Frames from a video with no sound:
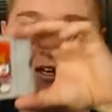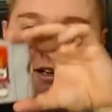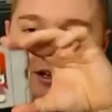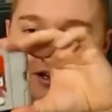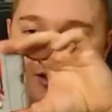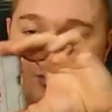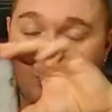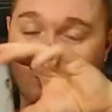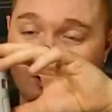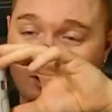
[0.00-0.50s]

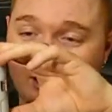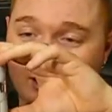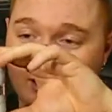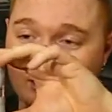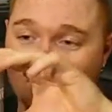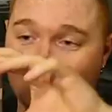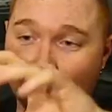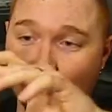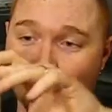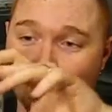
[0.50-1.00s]
a
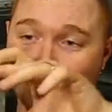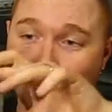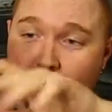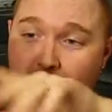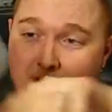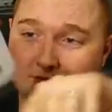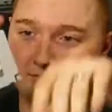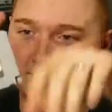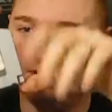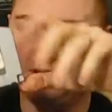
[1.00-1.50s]
working
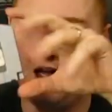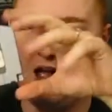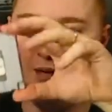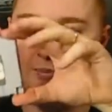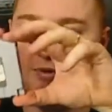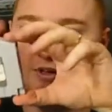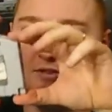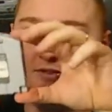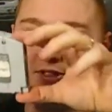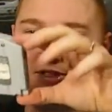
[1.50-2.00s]

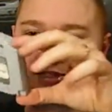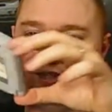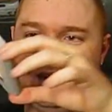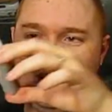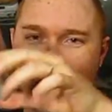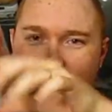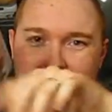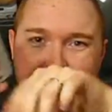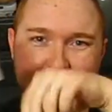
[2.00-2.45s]
copy of this game.